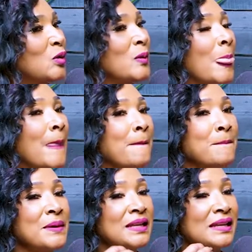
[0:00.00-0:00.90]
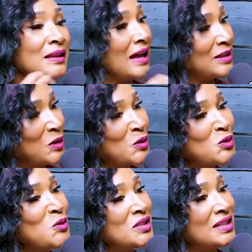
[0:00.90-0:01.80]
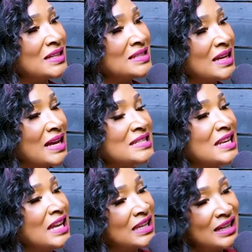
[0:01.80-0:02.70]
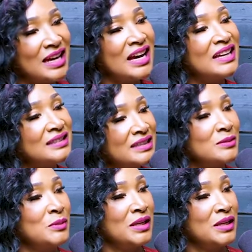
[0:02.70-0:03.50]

Yeah. But I told you, what did I say? I said, I let God lead me.